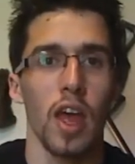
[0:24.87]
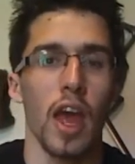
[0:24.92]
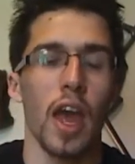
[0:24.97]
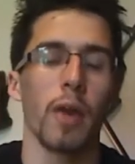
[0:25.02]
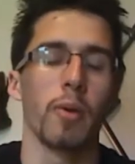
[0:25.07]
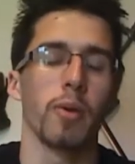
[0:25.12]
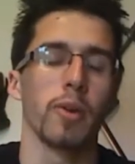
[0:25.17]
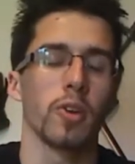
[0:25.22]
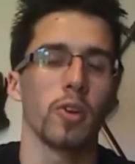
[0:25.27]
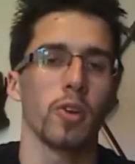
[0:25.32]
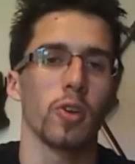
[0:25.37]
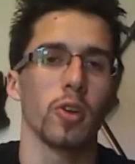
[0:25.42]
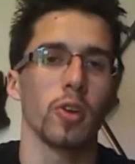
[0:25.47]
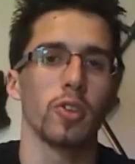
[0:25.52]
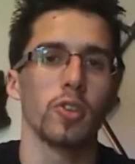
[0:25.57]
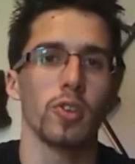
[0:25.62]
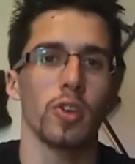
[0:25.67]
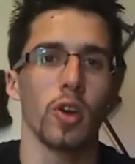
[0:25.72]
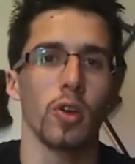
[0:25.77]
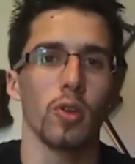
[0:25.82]
I would encourage
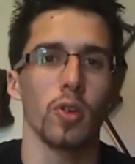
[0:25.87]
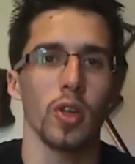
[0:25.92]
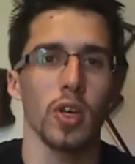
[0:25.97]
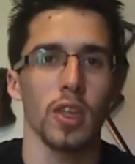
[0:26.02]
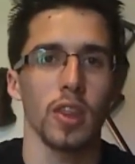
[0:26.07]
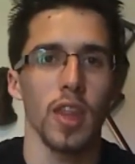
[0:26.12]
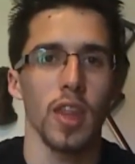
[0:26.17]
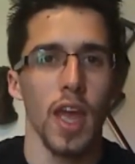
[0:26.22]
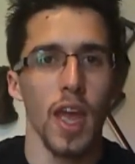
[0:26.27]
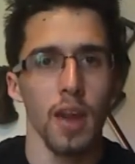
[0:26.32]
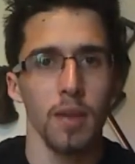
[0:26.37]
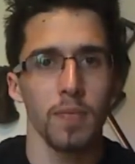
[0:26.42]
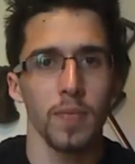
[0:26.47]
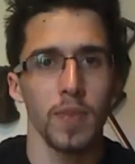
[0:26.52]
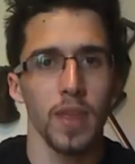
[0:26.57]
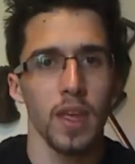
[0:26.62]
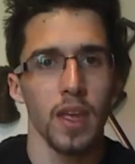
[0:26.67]
you to go look at that,